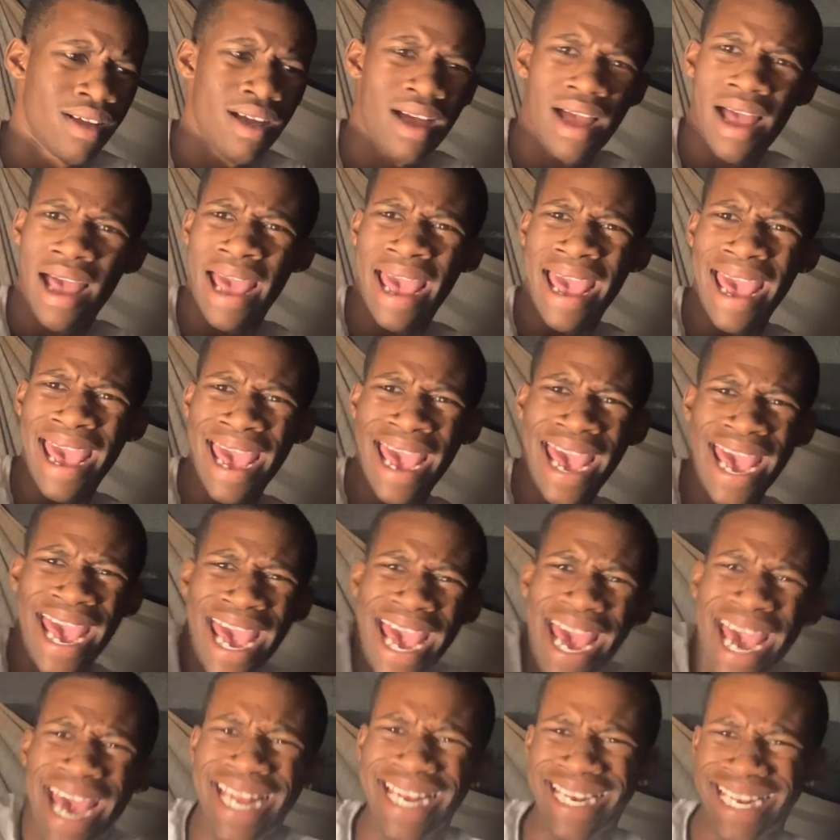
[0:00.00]

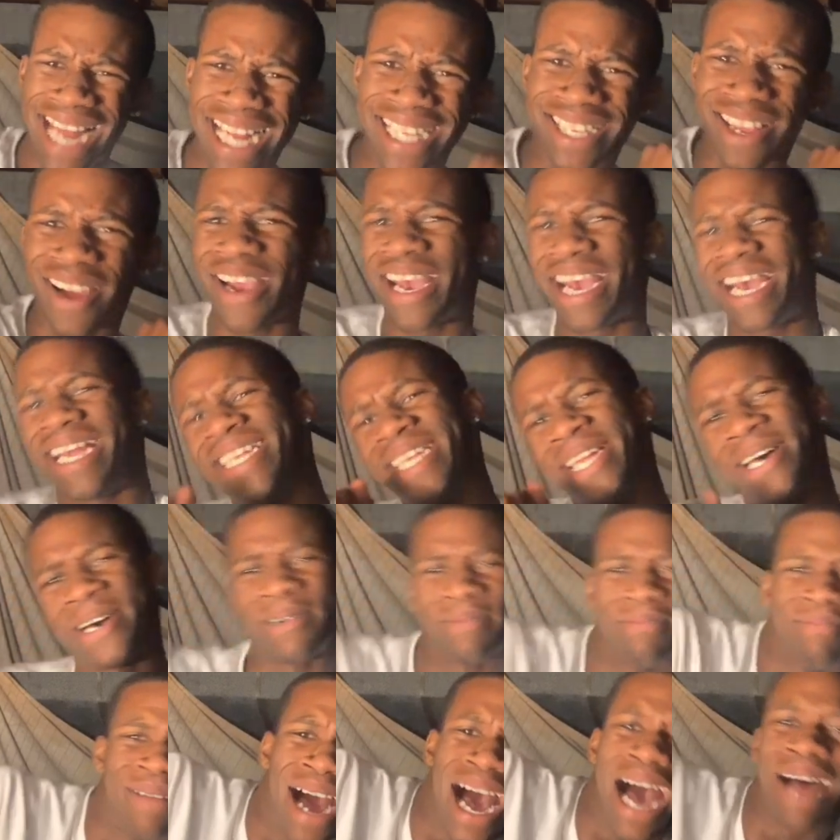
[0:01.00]
Hey, they start hitting the
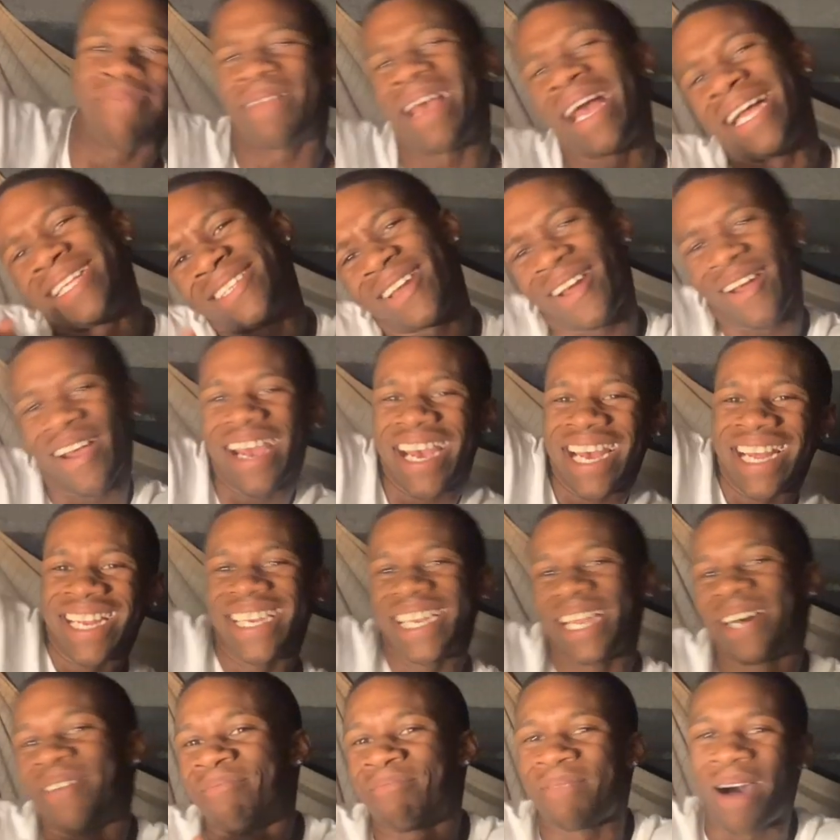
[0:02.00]
mop. They start hitting
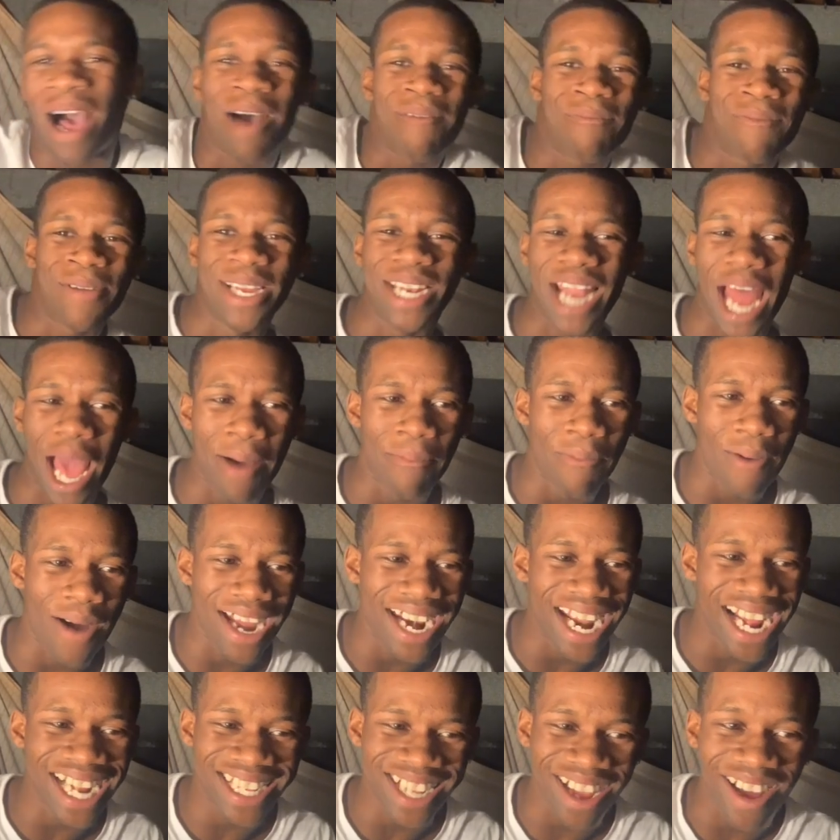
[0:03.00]
the mop and that boy.
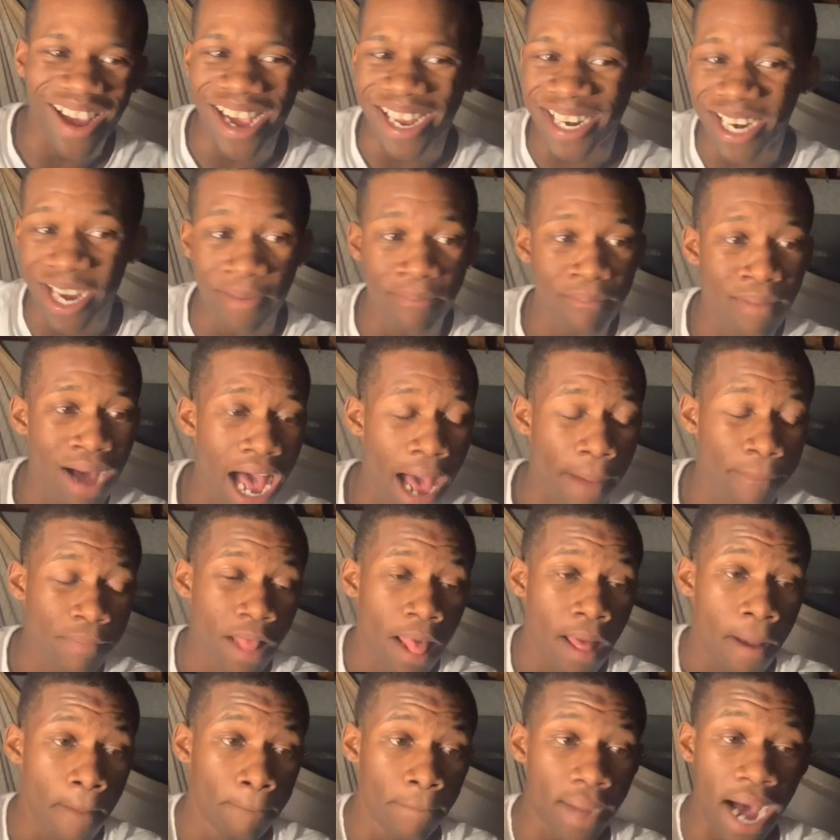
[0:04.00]
They start hitting the mop.
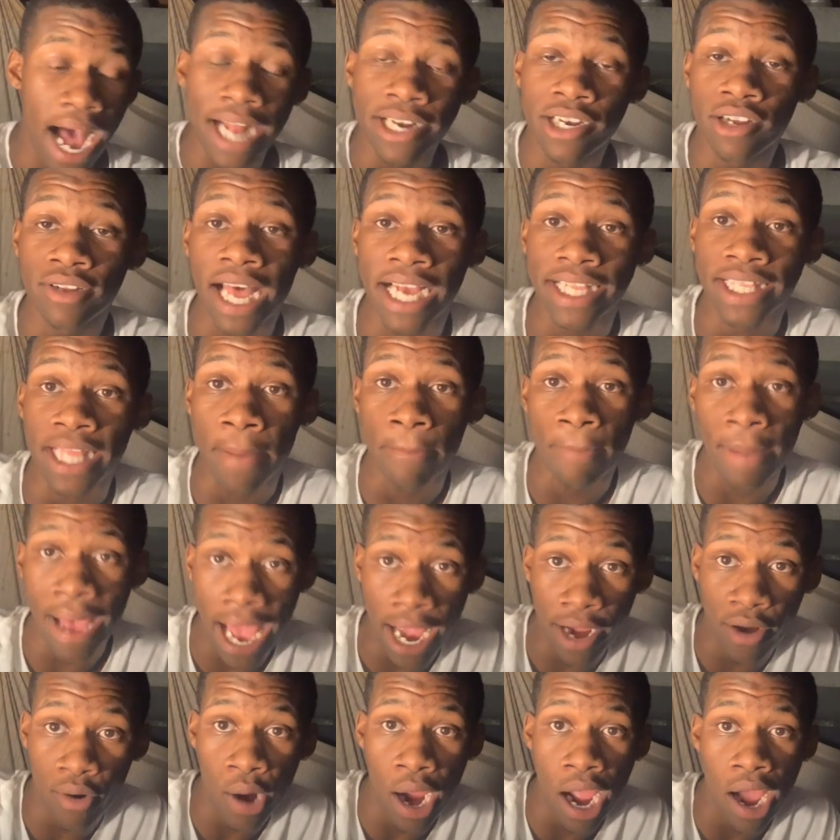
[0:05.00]
But I do like the
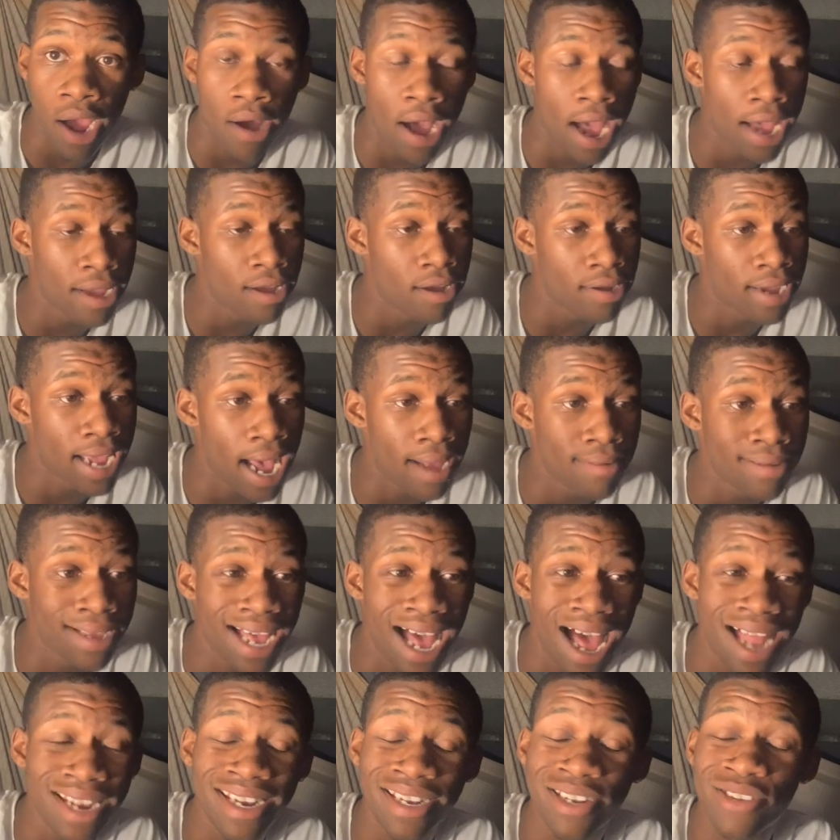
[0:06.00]
background. I kind
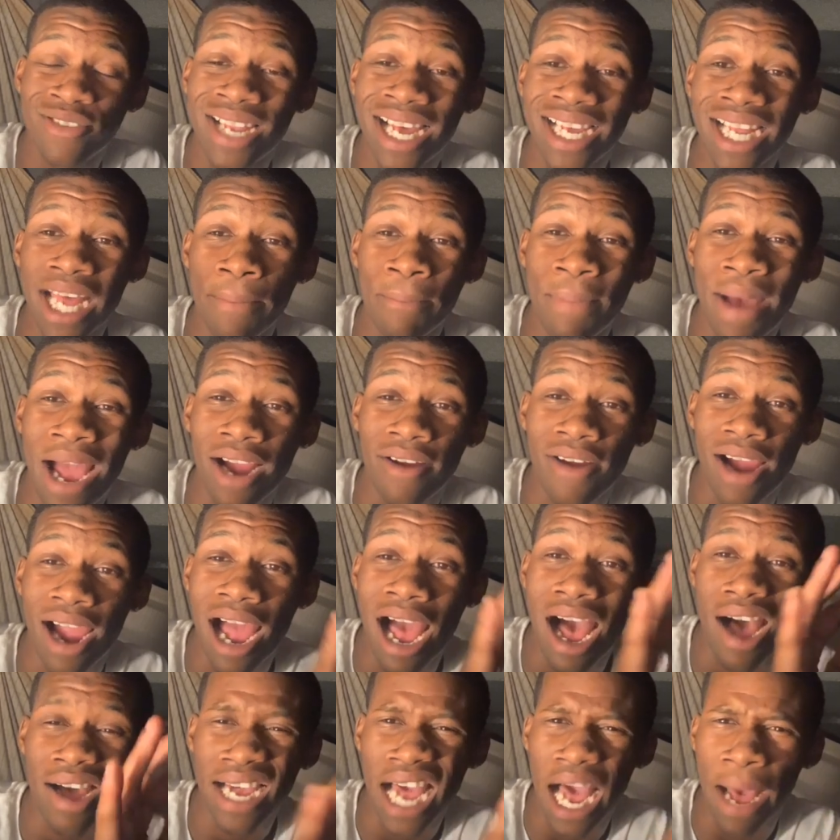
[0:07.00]
of do like the background,
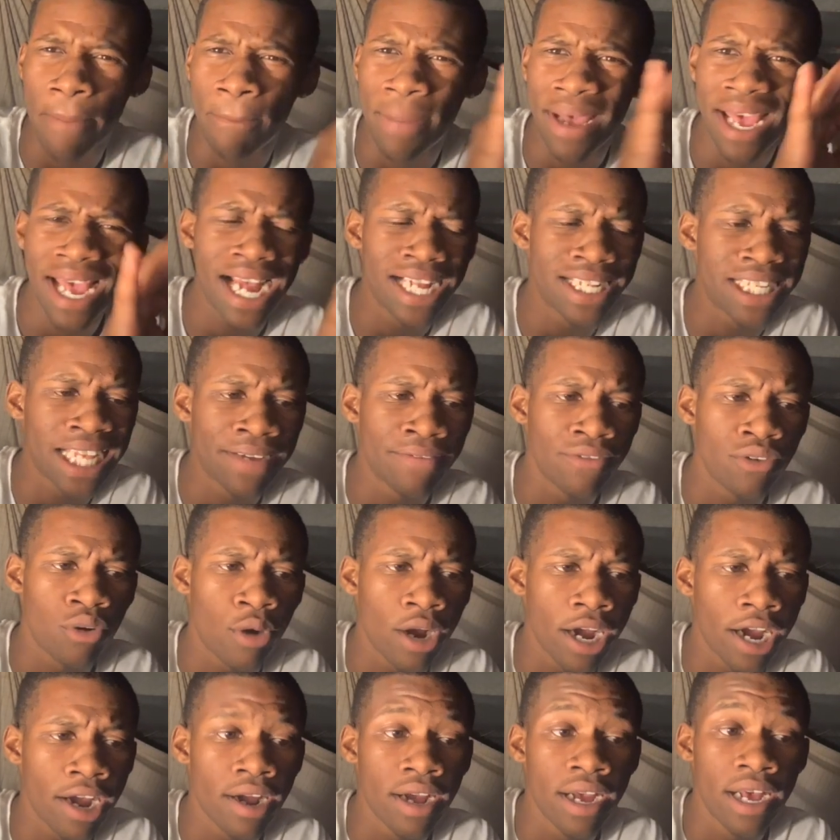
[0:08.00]
how I got pants
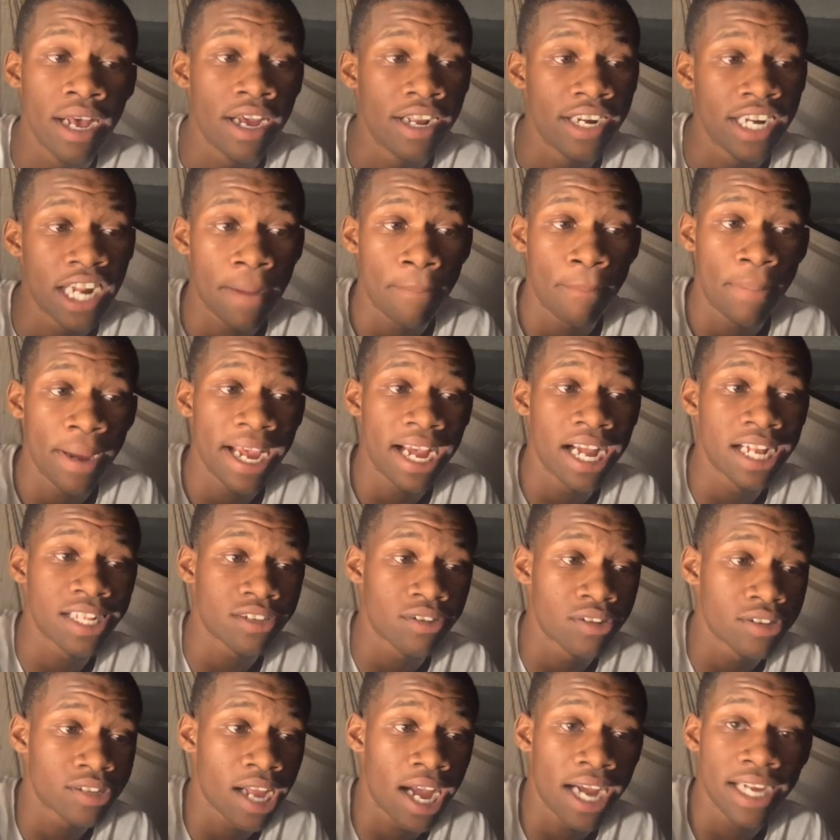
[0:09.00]
everywhere. Their pants
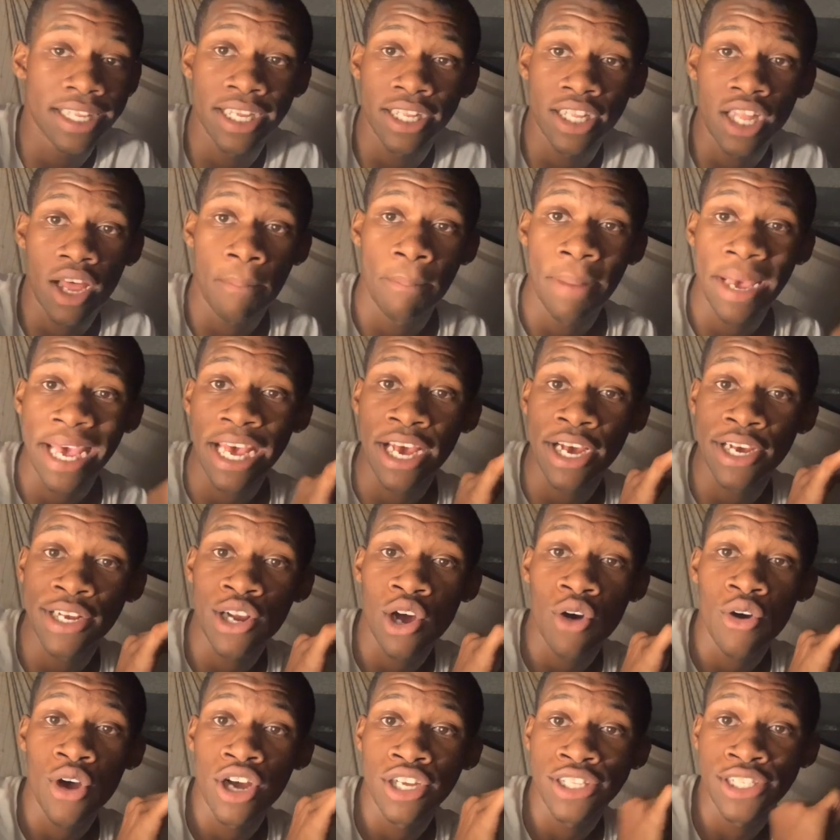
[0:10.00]
don't don't like the little
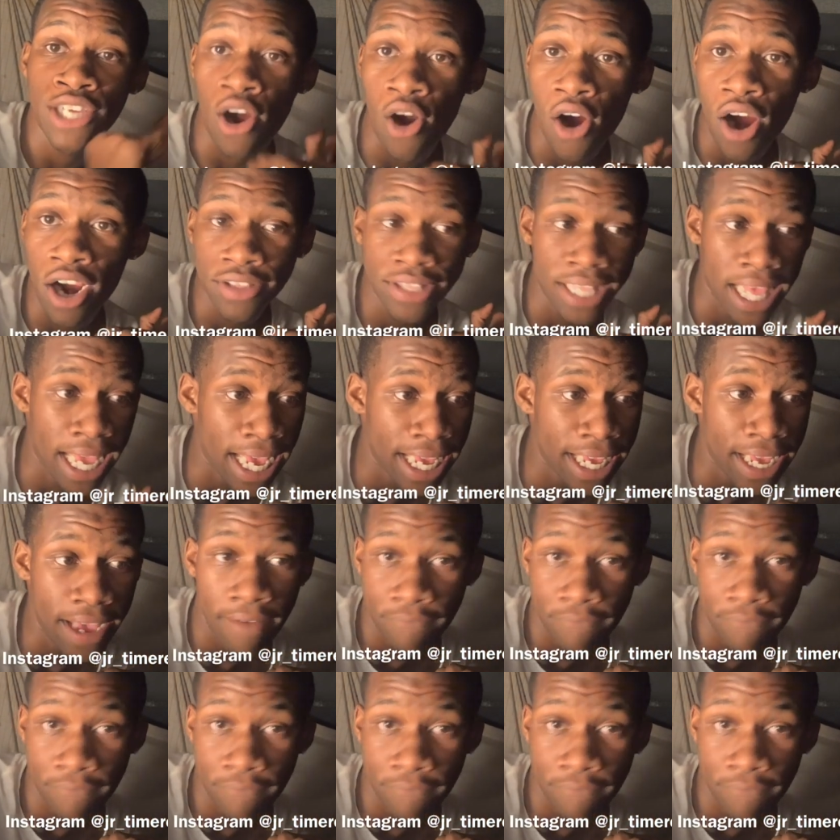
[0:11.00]
piano, guitar thing, you